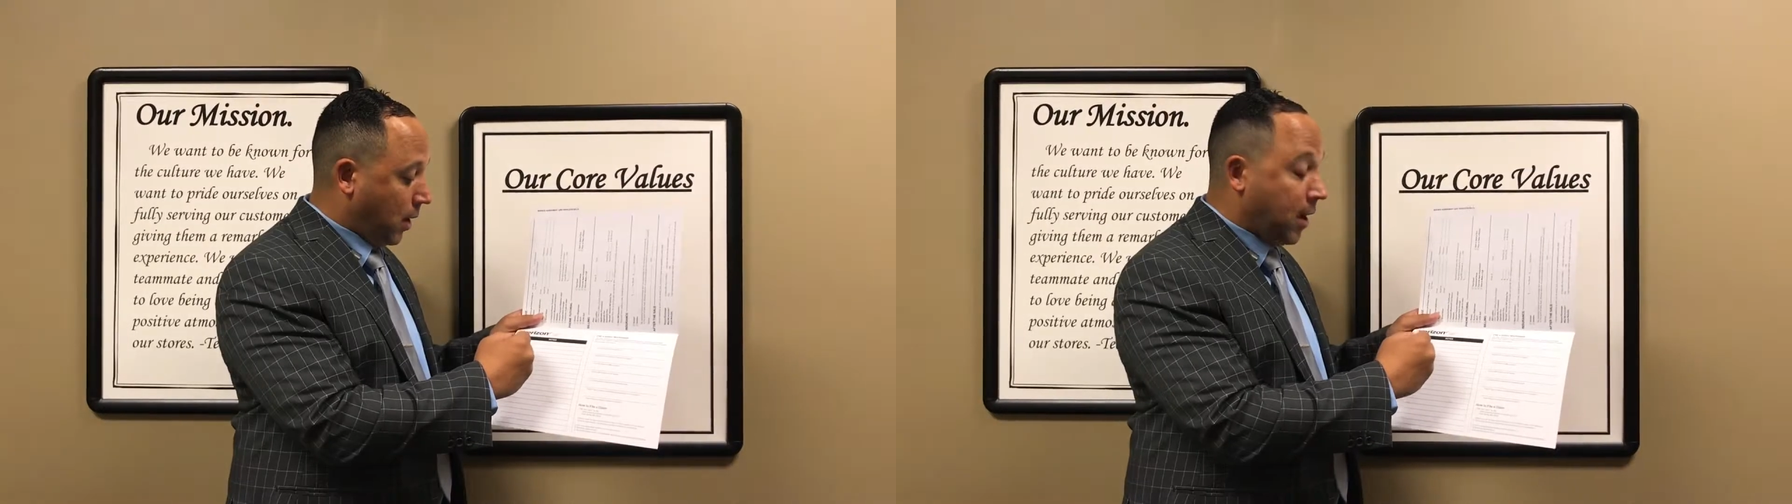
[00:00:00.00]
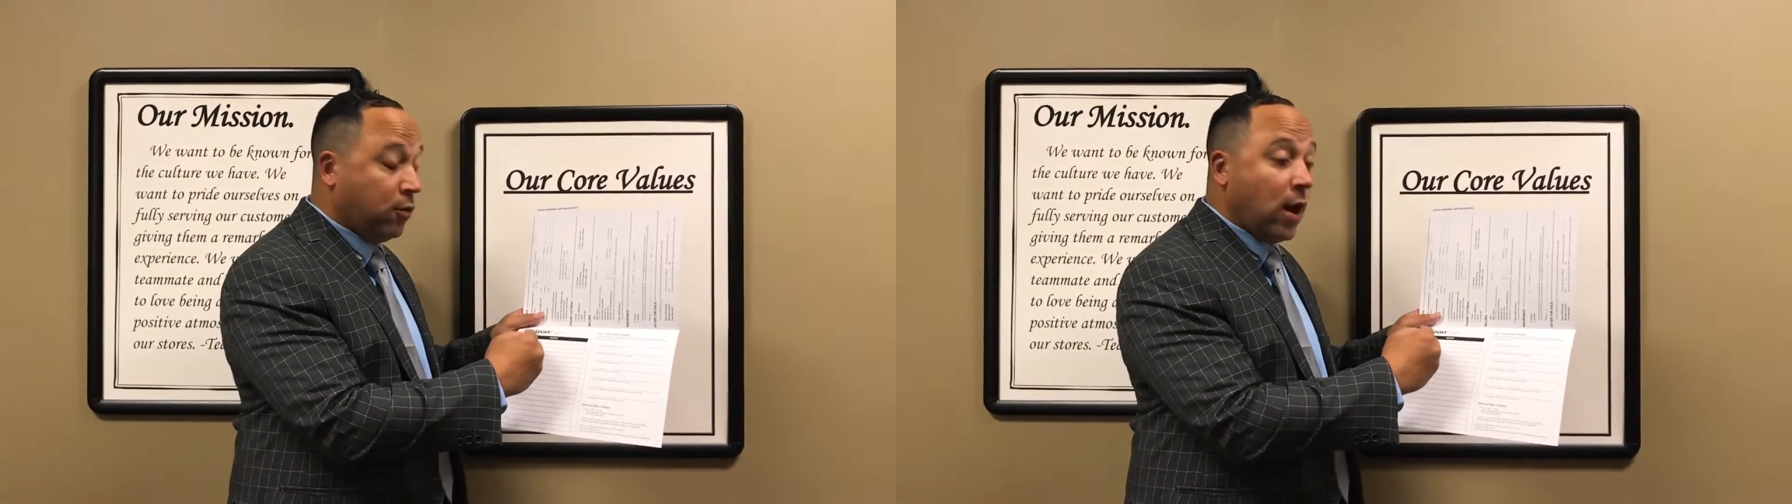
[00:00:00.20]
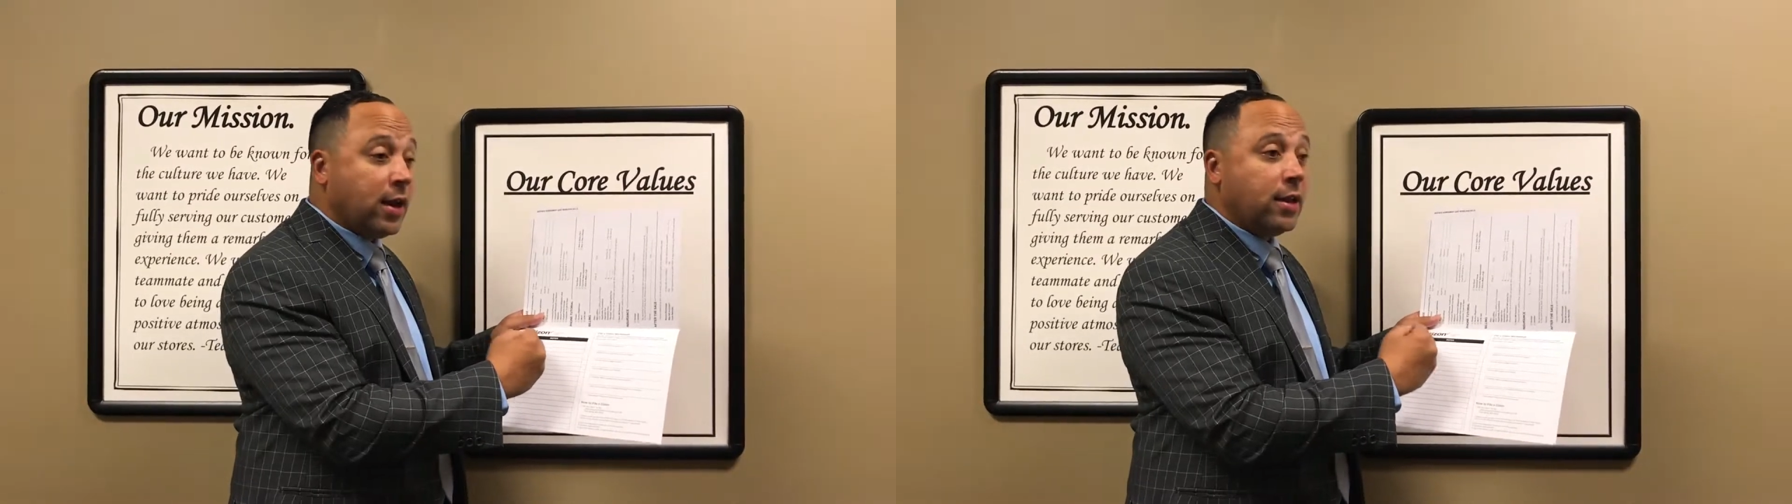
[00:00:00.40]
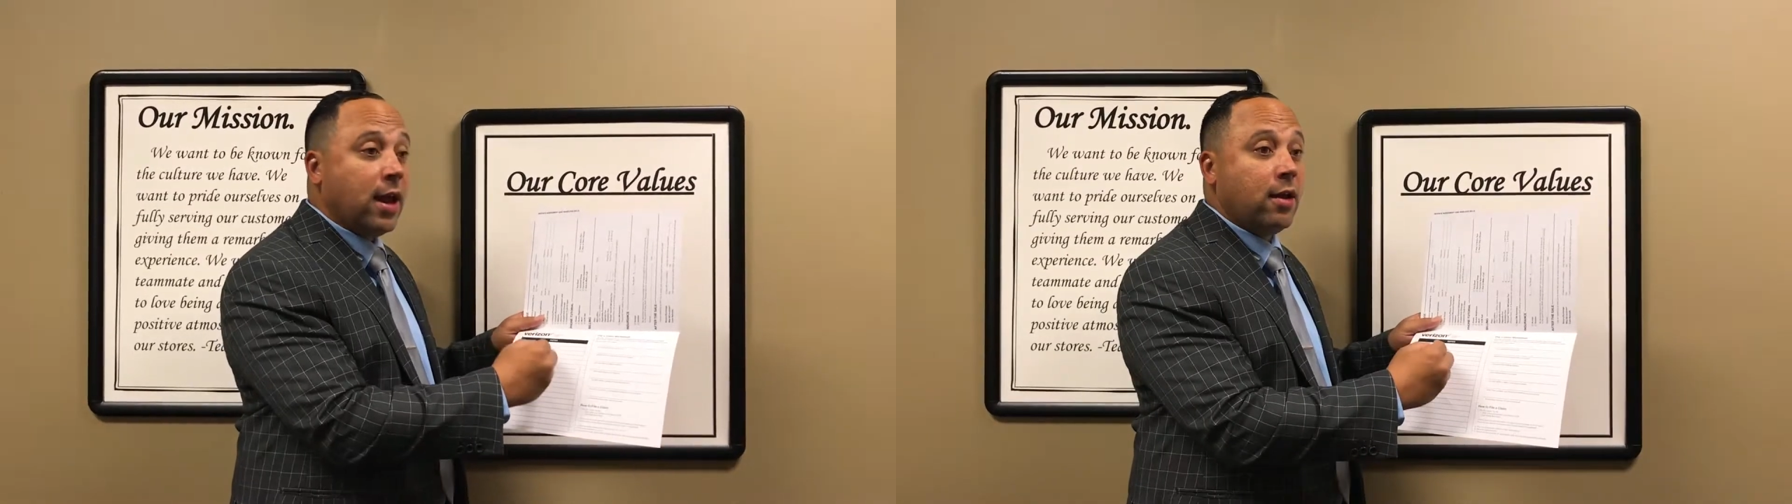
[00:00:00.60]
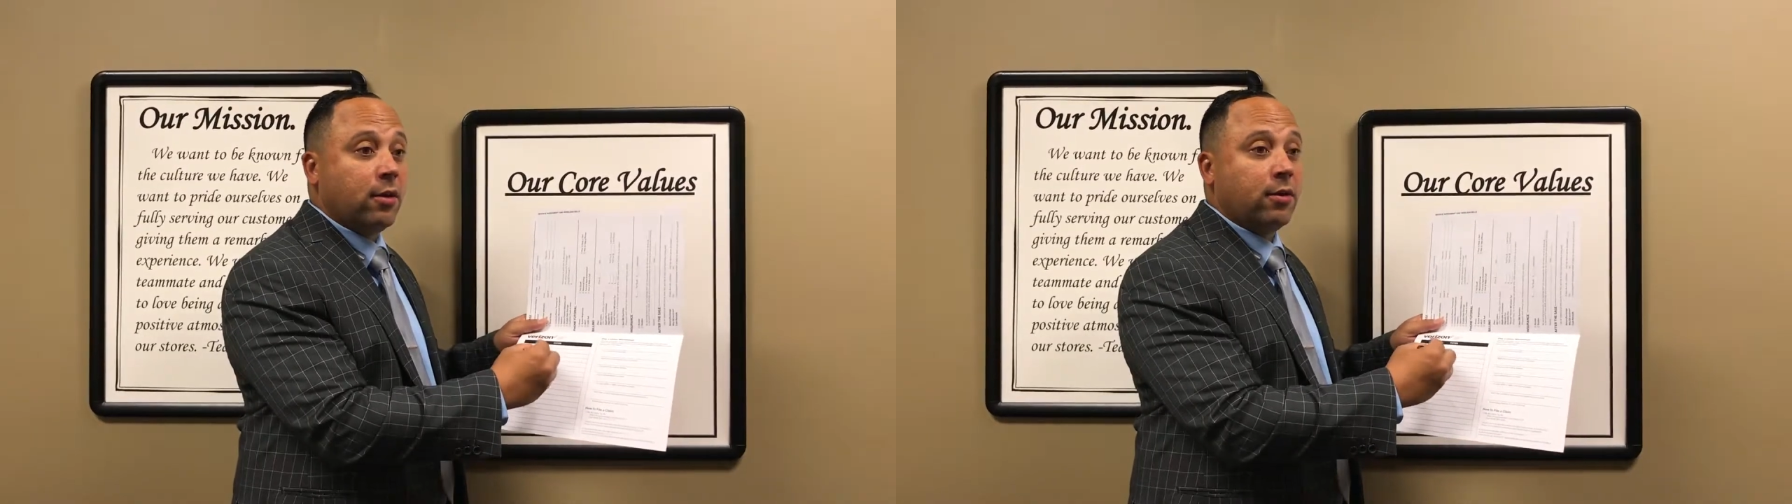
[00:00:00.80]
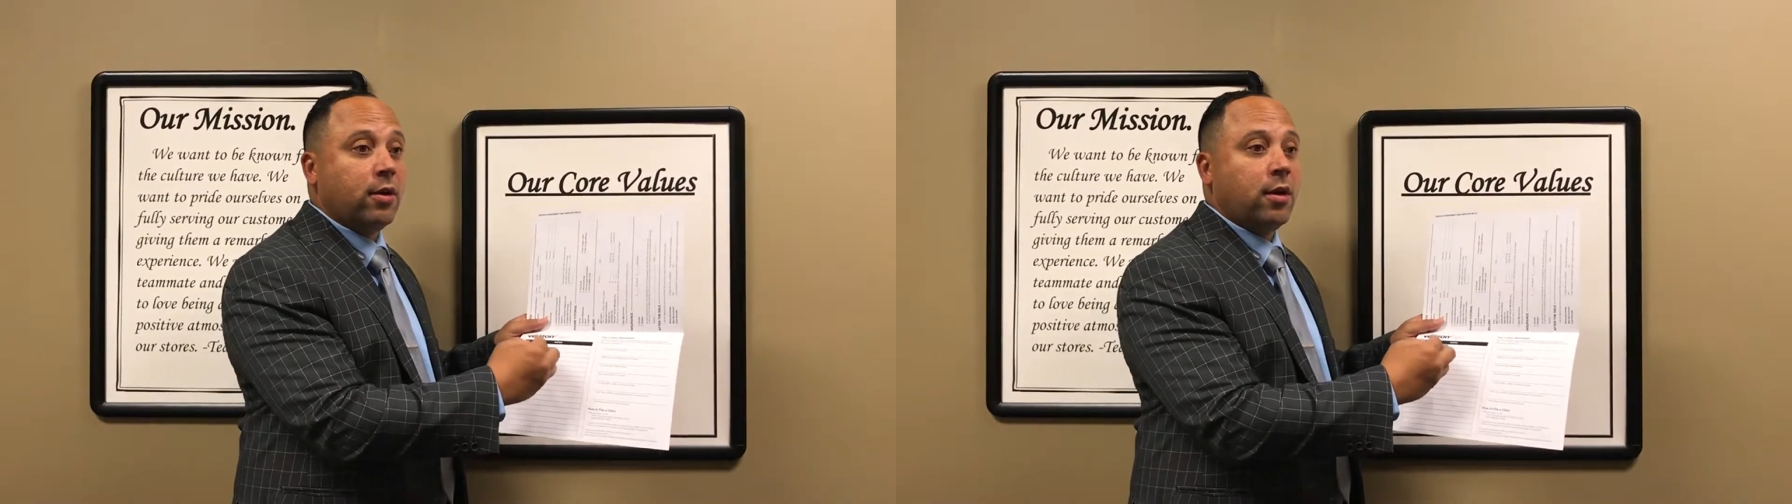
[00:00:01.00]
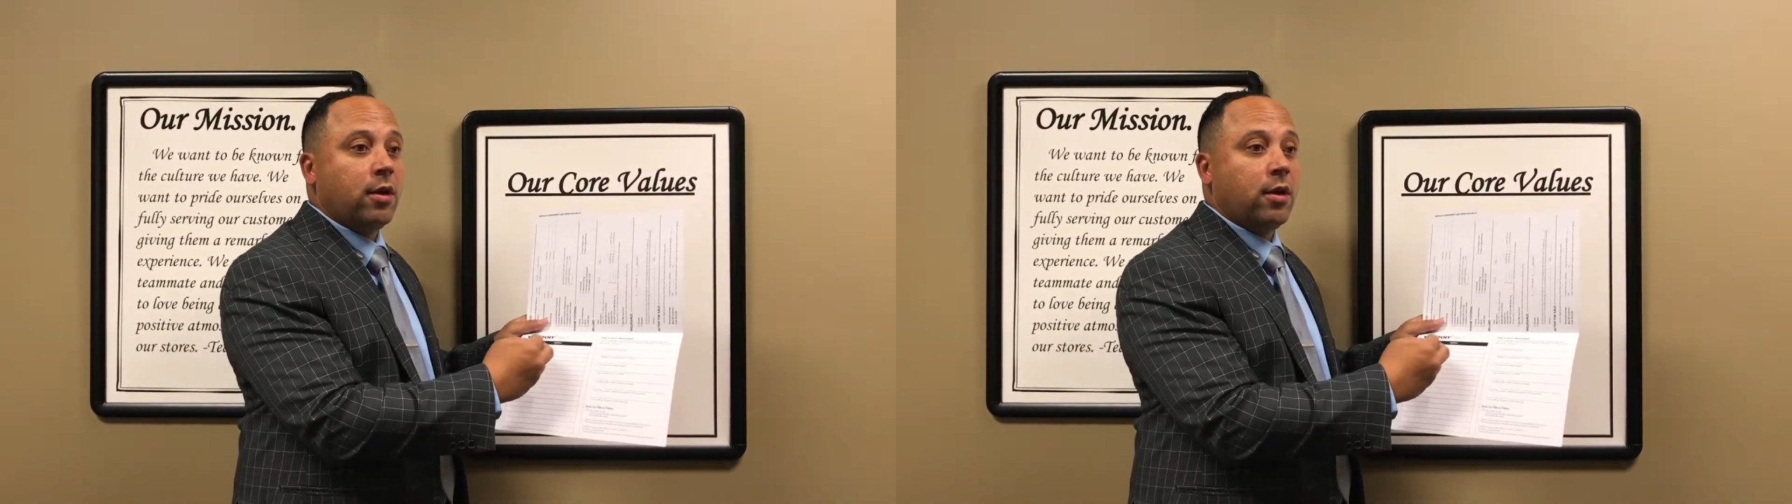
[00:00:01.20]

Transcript: and write down,